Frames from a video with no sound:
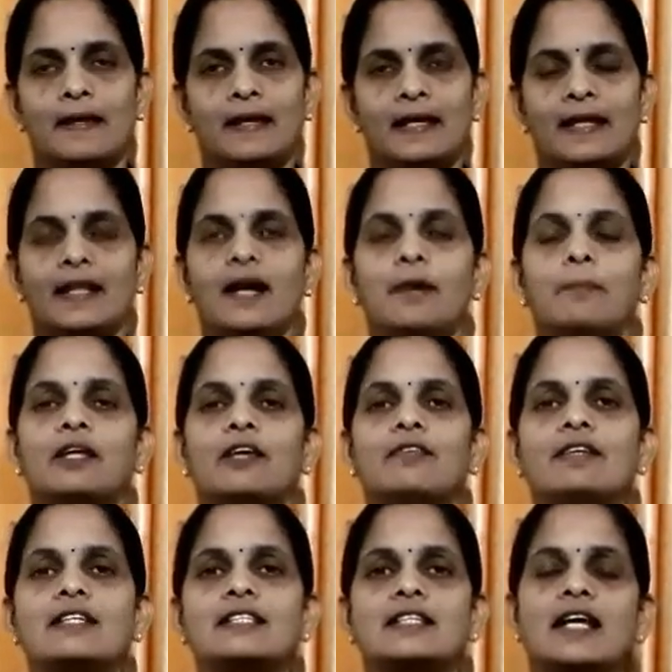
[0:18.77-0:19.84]
In our
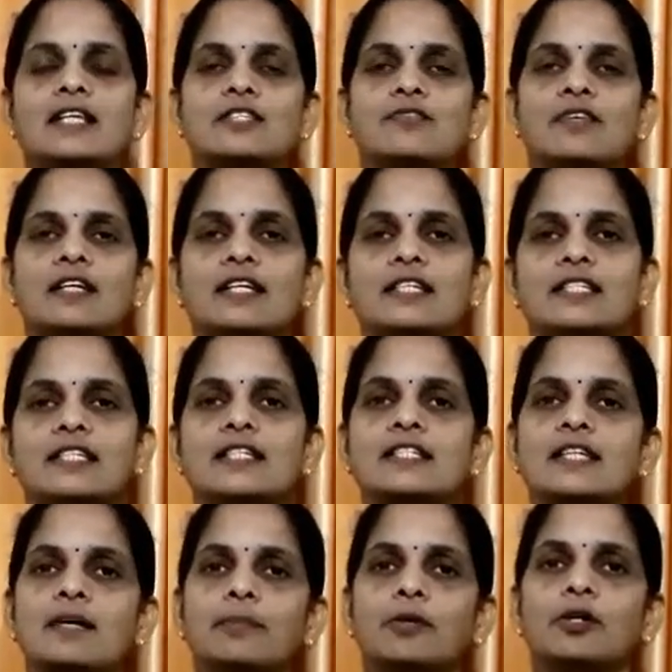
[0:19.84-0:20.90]
previous class we discussed
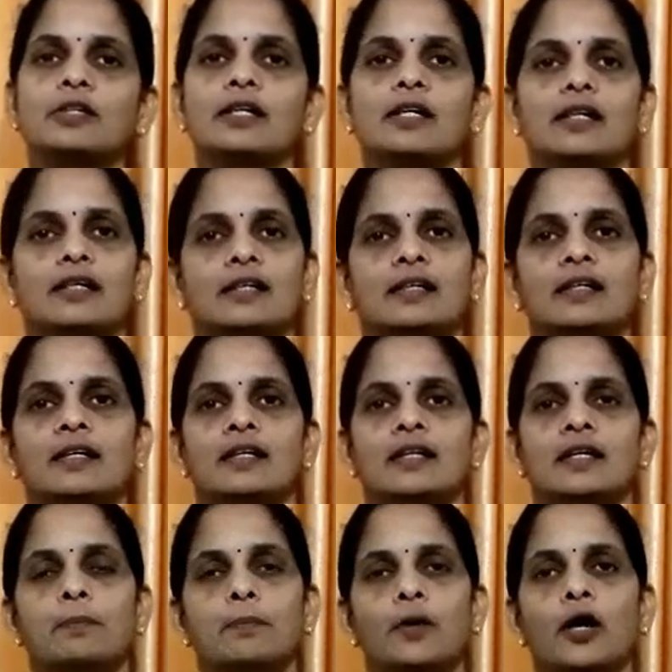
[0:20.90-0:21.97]
about the
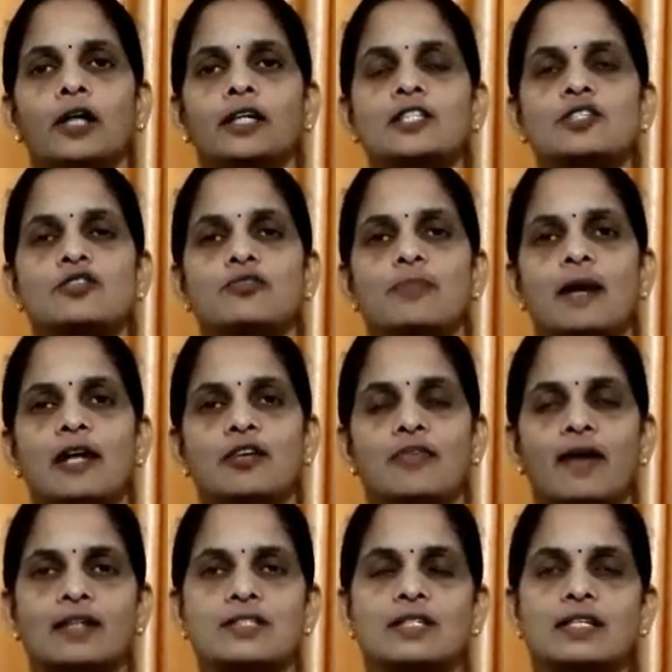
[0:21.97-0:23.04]
importance of
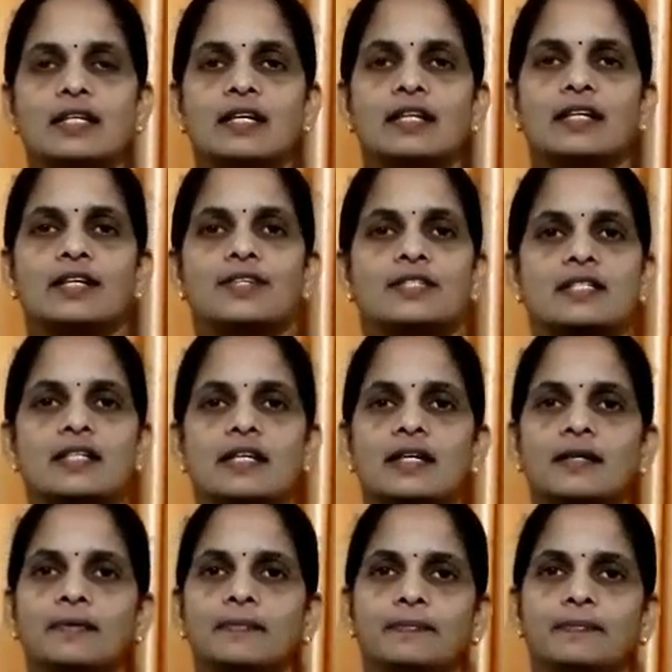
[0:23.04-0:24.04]
manufacturing industry,